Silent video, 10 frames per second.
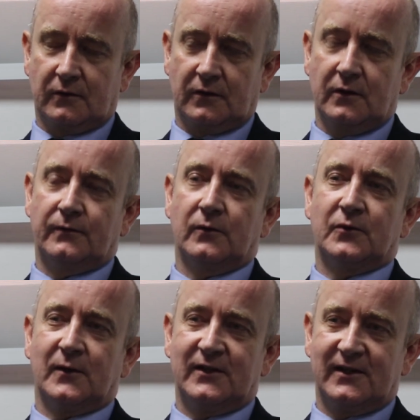
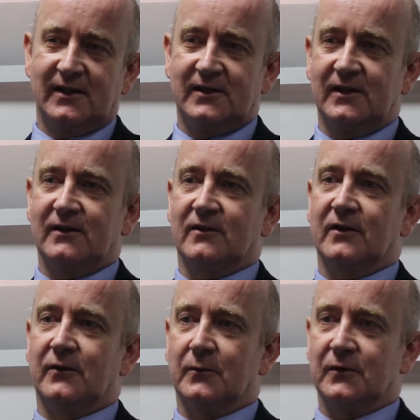Q4 2018
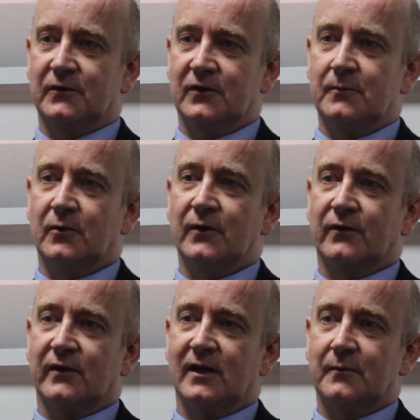growth was
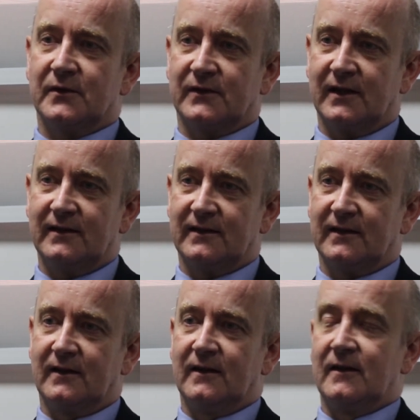2.38%,
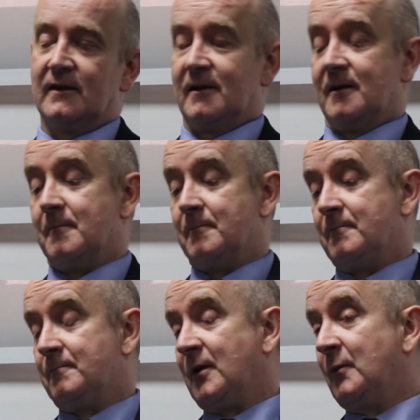
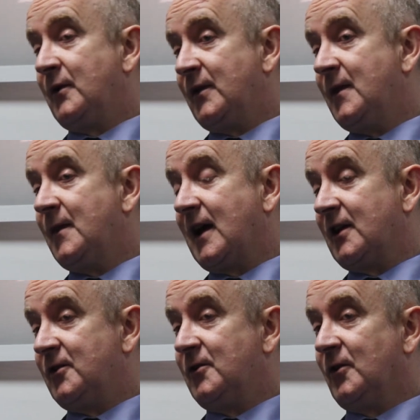but within
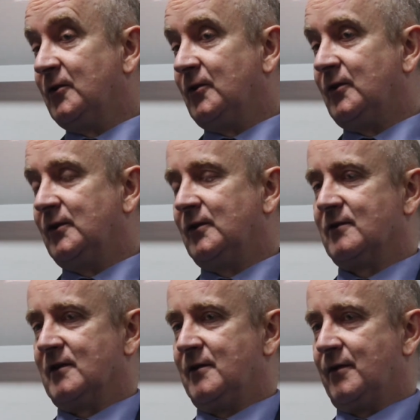that non-oil
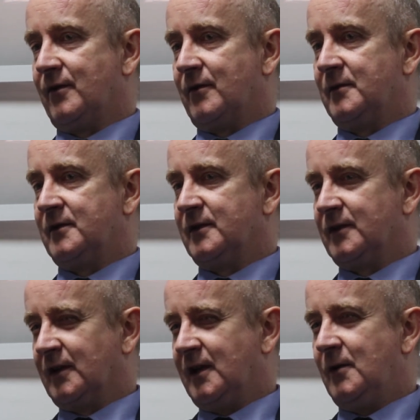growth, which is
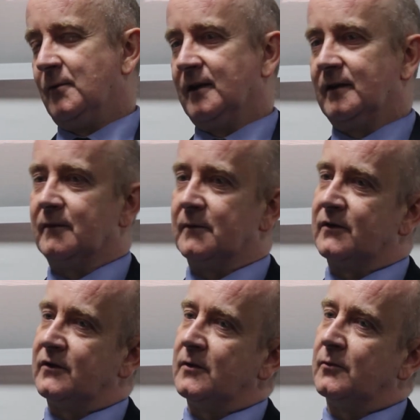the key one,
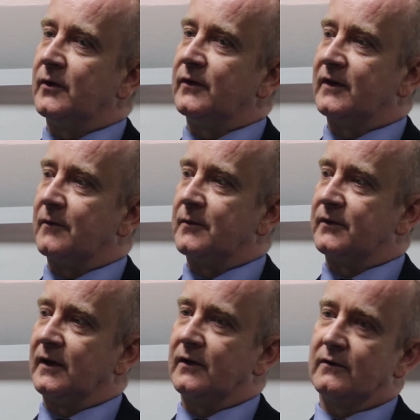was
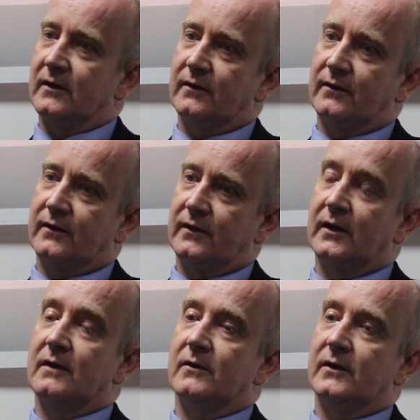2.7% growth
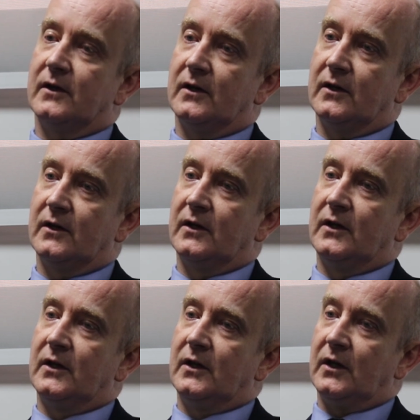year on year
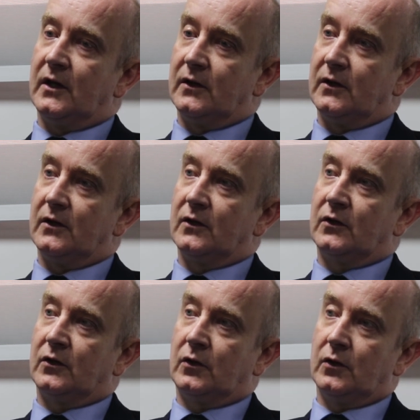in
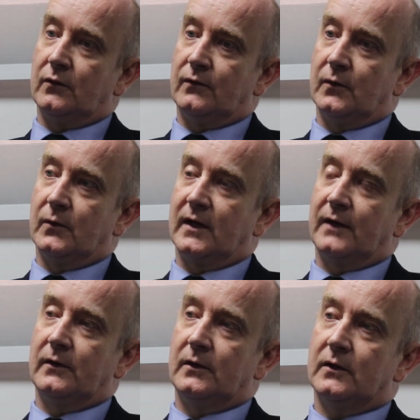Q4. Now,
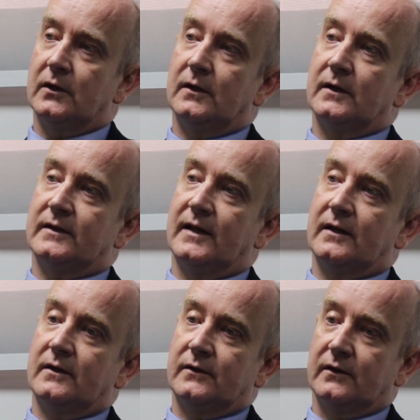if you look at the
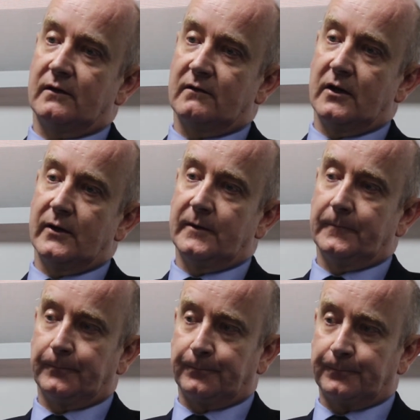sectors that are growing,